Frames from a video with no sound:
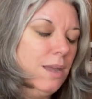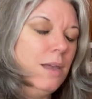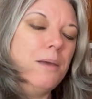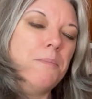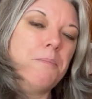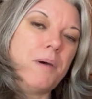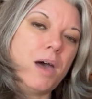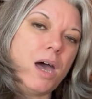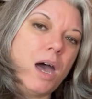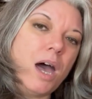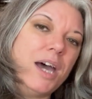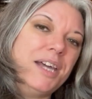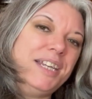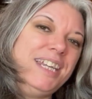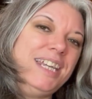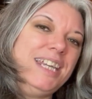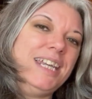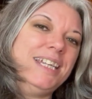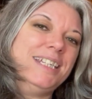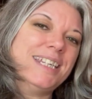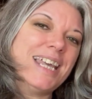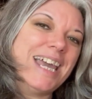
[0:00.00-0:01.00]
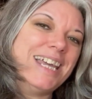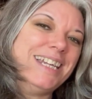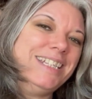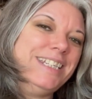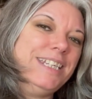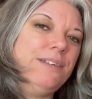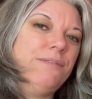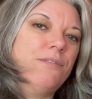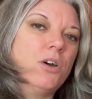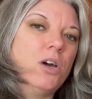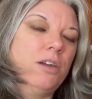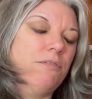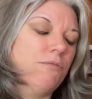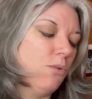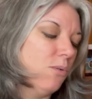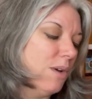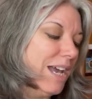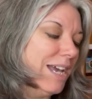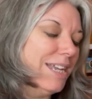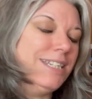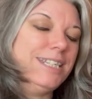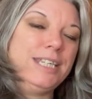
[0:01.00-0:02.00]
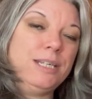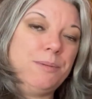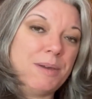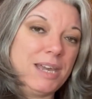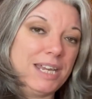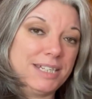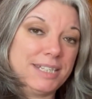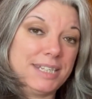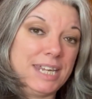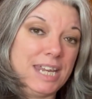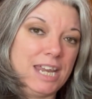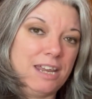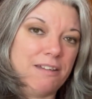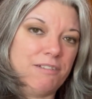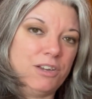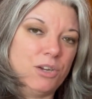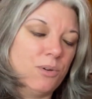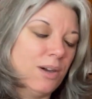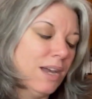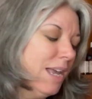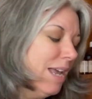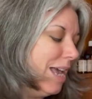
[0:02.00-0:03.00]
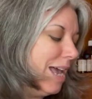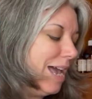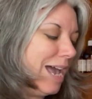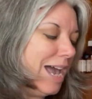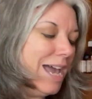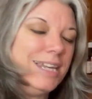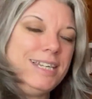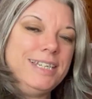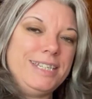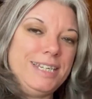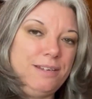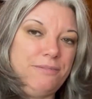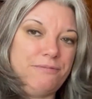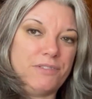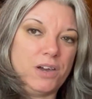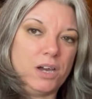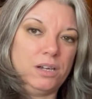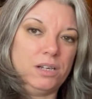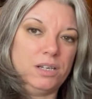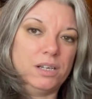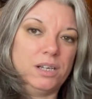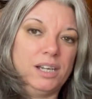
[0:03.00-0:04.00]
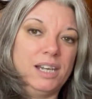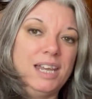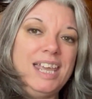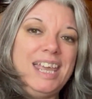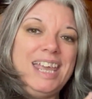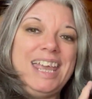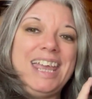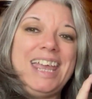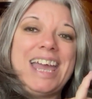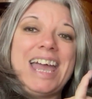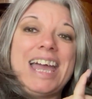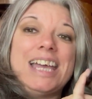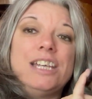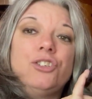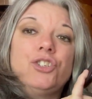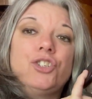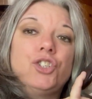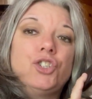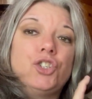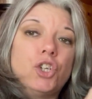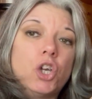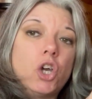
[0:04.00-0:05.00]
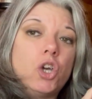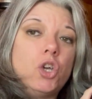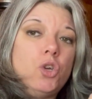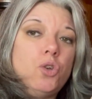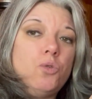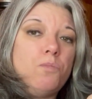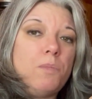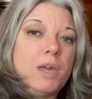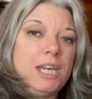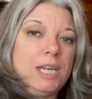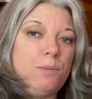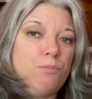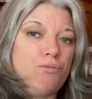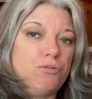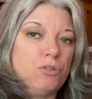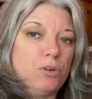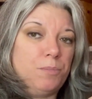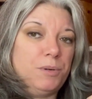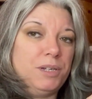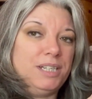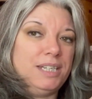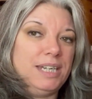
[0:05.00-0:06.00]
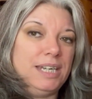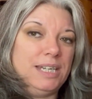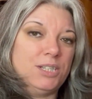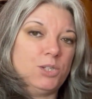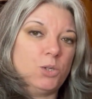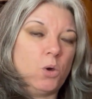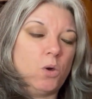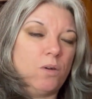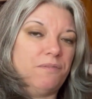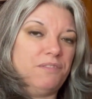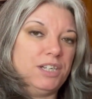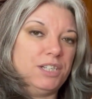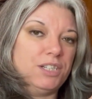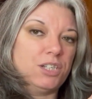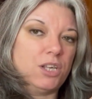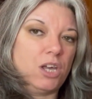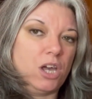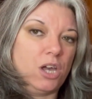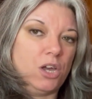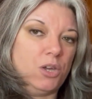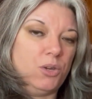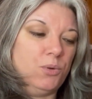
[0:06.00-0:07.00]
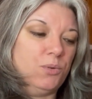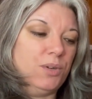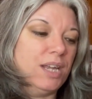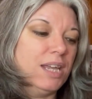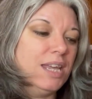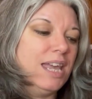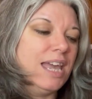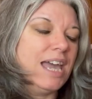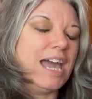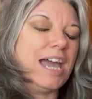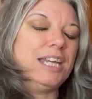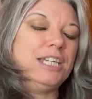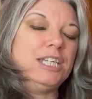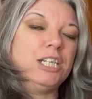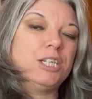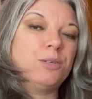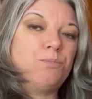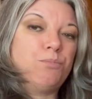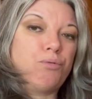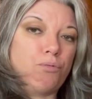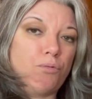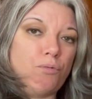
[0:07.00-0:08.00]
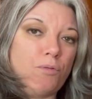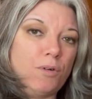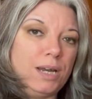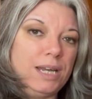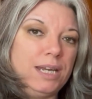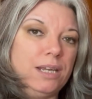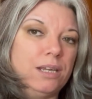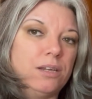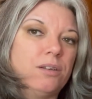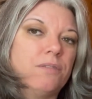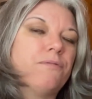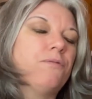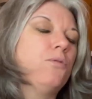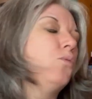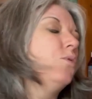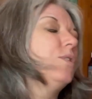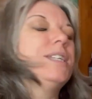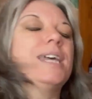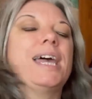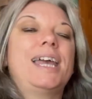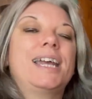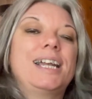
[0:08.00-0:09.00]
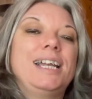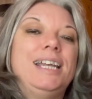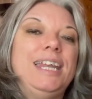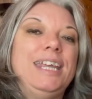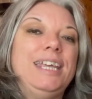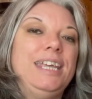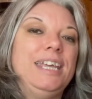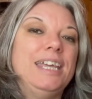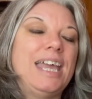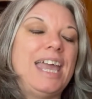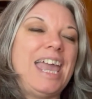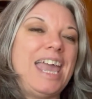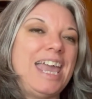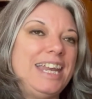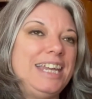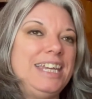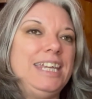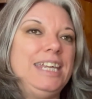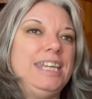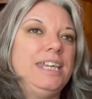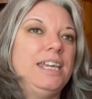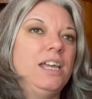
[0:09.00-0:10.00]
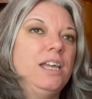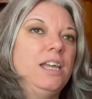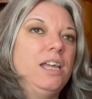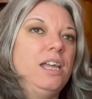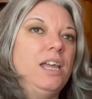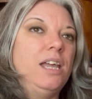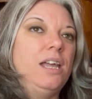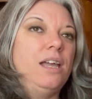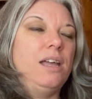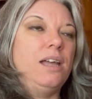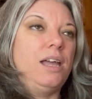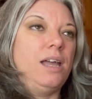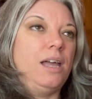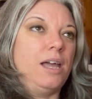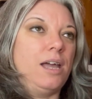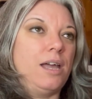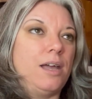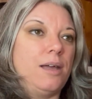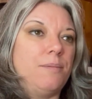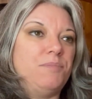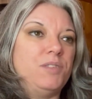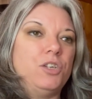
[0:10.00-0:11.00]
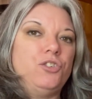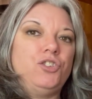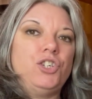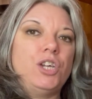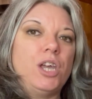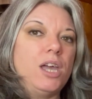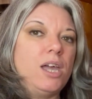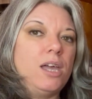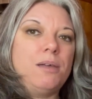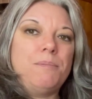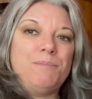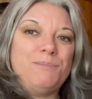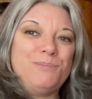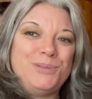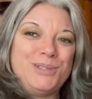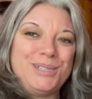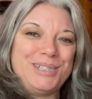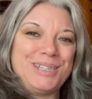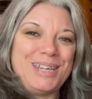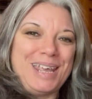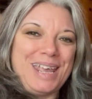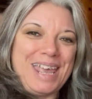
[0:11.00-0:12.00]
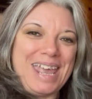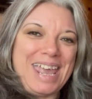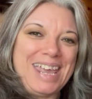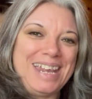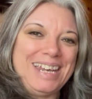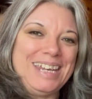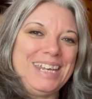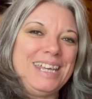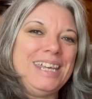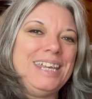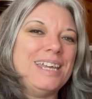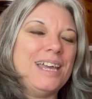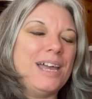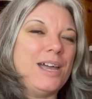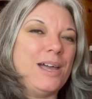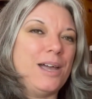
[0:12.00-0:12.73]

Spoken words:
But honey is antiviral, antibacterial, antifungal. It has so many properties of its own, and it's brilliant for tackling any germs, any